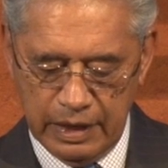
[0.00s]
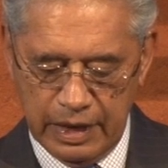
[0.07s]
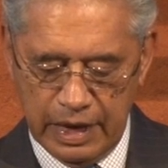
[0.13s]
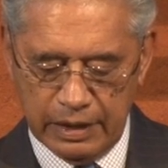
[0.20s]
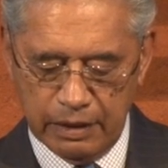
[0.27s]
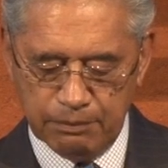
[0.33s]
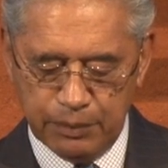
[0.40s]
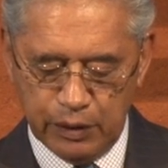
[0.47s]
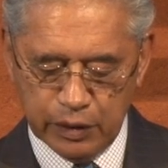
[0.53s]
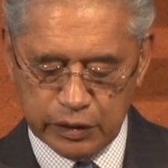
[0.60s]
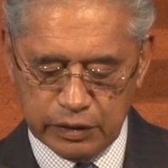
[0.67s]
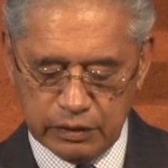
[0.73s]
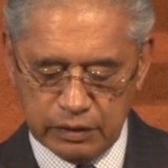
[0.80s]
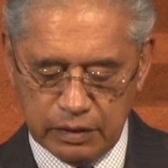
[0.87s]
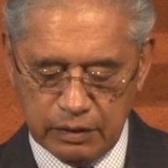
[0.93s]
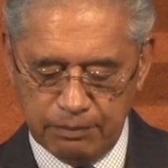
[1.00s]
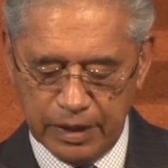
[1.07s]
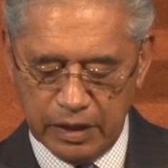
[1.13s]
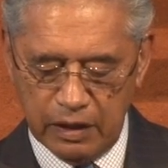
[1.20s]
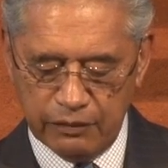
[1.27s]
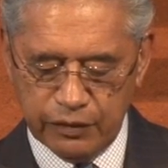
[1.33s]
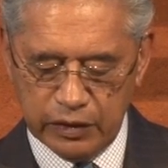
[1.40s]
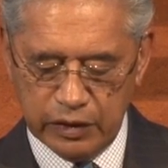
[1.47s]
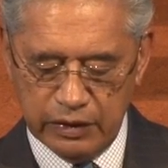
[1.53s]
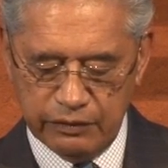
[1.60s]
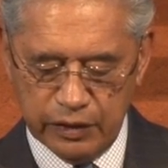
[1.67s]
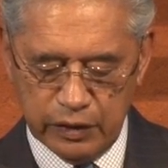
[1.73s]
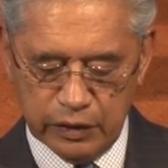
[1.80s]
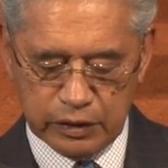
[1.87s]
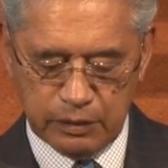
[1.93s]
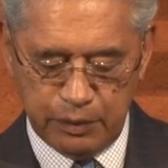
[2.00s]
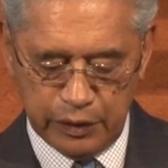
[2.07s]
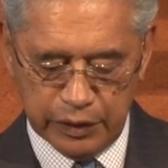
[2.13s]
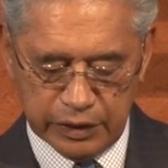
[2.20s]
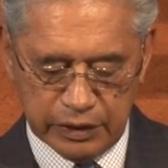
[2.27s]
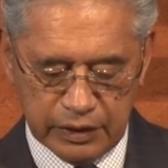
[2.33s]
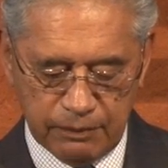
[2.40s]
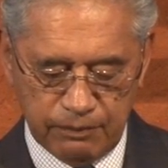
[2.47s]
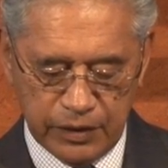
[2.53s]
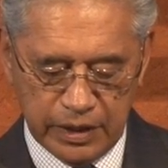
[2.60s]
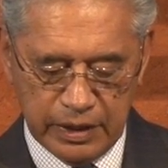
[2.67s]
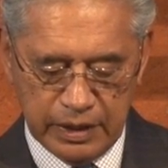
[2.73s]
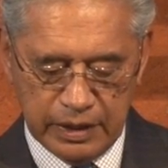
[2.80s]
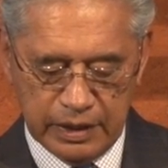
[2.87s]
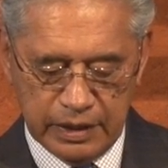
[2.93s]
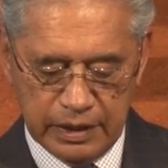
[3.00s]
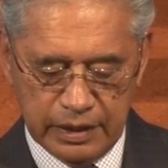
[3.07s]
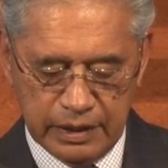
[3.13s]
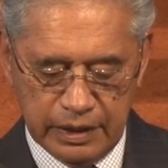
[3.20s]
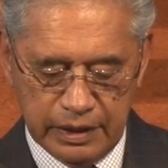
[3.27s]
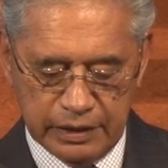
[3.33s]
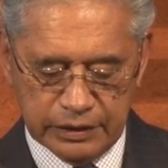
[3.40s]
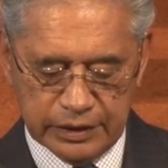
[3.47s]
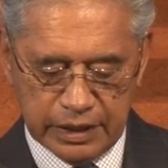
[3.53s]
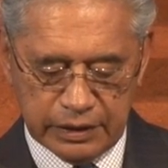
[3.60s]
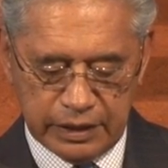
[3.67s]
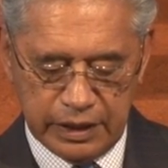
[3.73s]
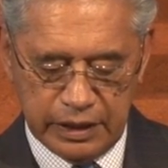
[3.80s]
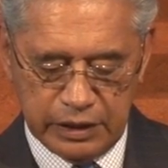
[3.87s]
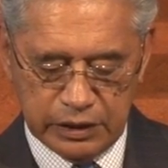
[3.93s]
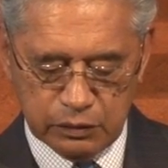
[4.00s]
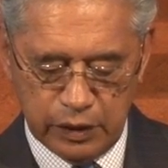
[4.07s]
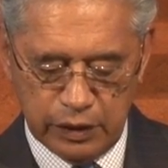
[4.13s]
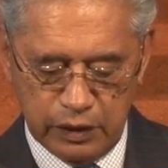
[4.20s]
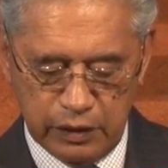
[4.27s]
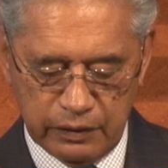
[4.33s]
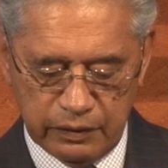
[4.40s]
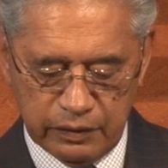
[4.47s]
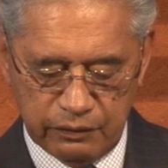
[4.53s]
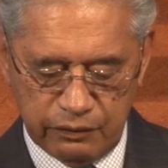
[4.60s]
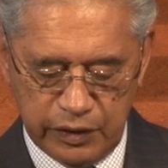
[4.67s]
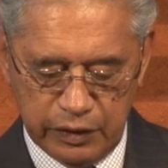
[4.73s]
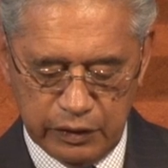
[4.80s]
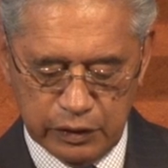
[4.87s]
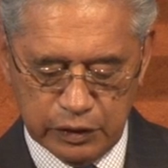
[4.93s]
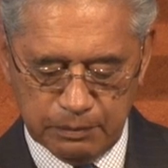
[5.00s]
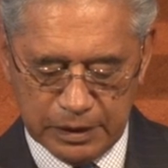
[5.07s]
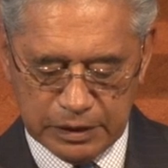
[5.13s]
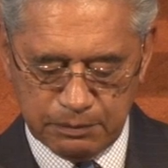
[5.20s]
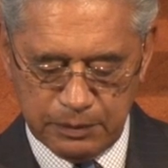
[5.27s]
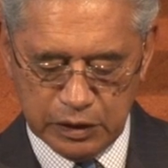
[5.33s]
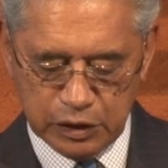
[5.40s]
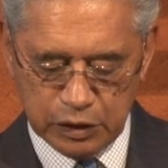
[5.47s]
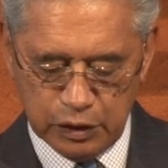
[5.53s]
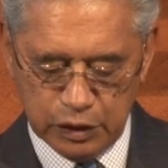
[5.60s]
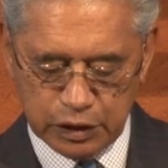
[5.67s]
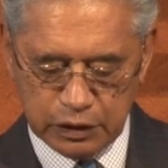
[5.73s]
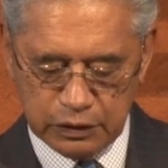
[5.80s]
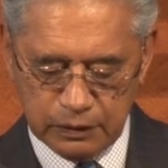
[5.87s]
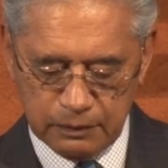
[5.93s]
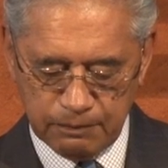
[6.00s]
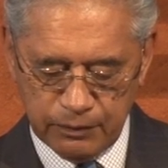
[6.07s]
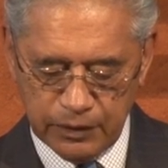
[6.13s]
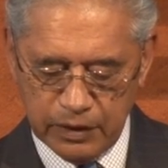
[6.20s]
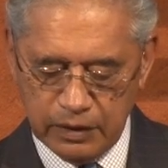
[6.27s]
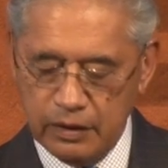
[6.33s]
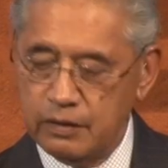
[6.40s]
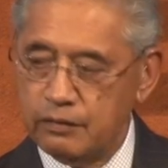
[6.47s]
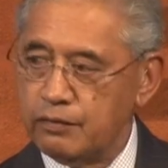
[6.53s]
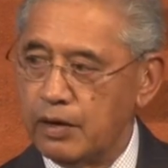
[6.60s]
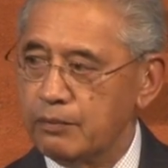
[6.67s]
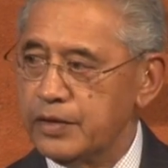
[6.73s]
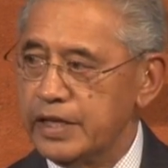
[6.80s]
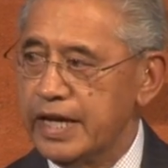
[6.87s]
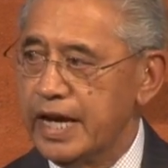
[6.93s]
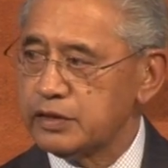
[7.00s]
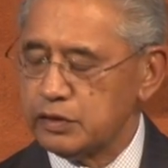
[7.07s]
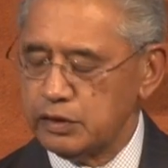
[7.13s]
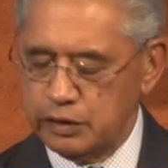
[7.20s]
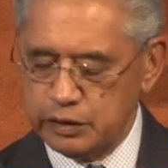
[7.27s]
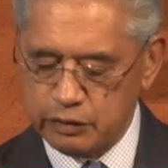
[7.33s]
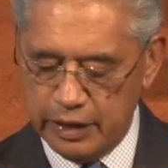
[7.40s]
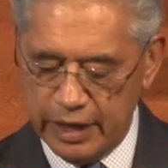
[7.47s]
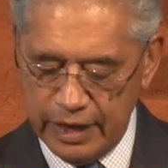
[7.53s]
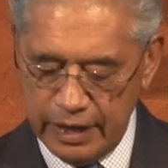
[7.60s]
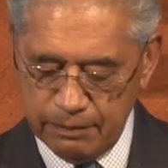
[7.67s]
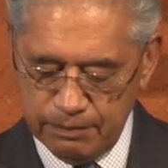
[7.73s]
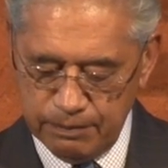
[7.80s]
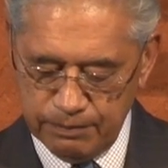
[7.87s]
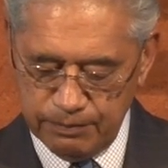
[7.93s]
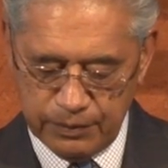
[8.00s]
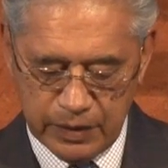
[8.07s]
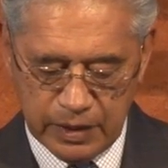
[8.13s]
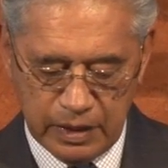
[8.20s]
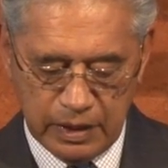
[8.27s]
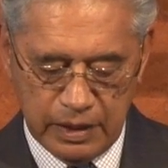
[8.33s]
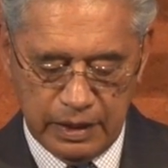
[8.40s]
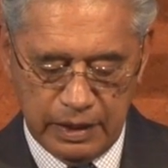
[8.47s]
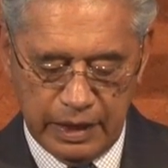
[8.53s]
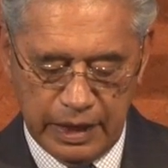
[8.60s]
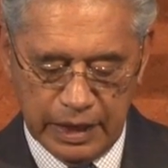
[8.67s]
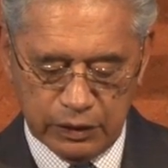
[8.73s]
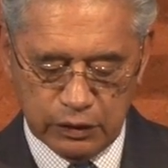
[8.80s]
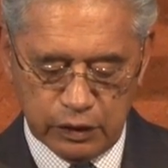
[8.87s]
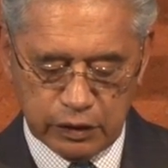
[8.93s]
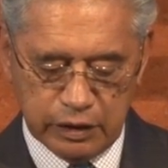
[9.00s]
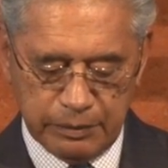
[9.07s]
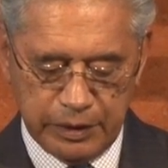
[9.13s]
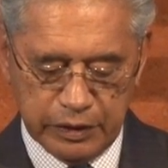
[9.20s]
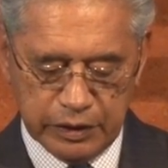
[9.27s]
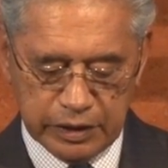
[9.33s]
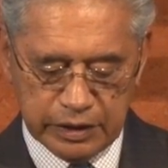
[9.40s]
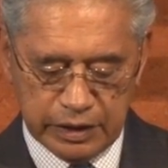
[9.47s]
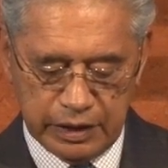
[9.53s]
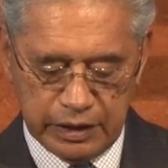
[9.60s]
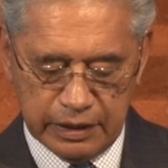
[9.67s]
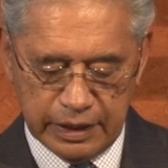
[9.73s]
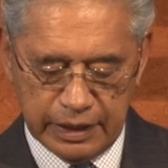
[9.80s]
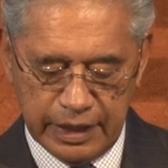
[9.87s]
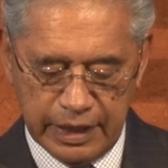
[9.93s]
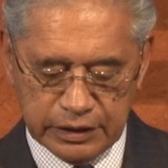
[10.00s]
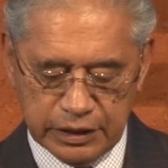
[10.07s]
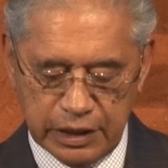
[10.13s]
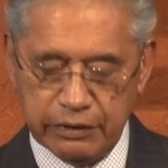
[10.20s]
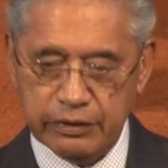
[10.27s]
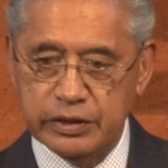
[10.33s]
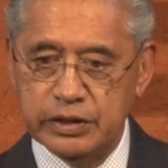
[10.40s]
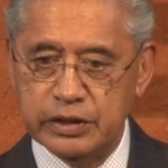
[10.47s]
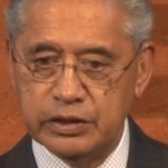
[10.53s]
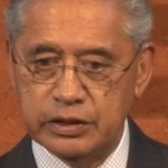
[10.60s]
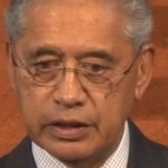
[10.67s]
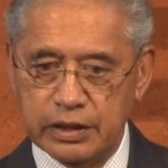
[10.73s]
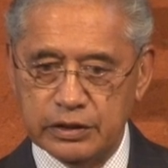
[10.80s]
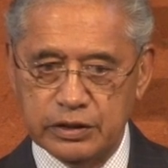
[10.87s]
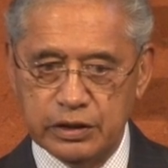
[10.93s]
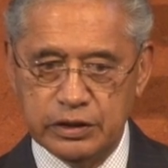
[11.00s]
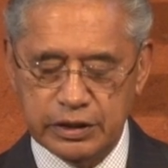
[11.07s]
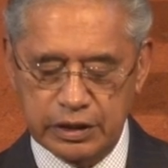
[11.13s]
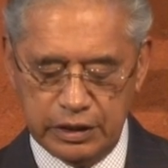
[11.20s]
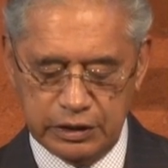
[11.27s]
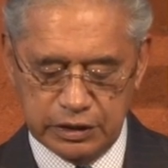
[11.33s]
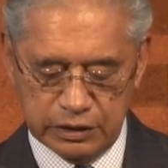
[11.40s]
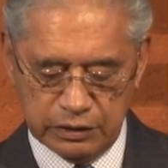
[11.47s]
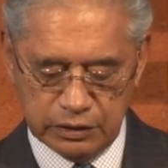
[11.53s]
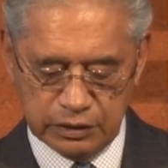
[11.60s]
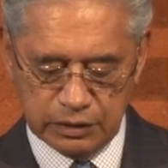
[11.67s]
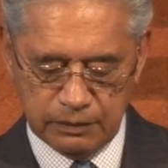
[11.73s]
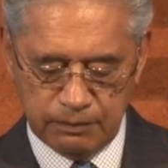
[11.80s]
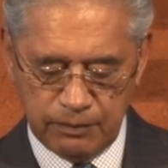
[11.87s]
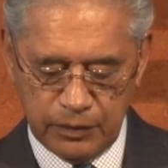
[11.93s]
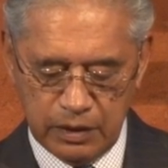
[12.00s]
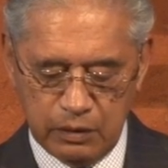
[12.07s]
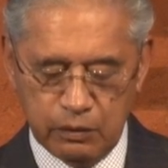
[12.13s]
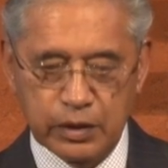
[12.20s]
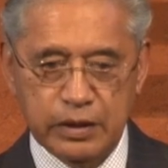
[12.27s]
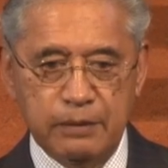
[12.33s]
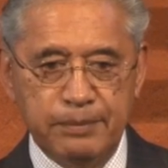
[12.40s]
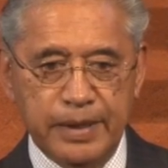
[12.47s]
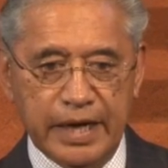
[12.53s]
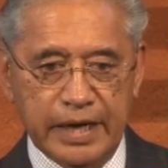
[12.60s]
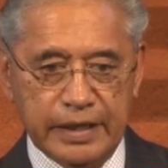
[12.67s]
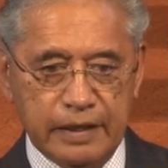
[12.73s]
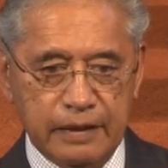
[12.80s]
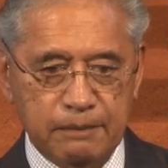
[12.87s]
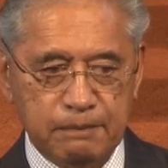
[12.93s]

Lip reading: An important but often overlooked point is that these worldviews must be sourced from the actual tribe and or community that has heritage associations with the park.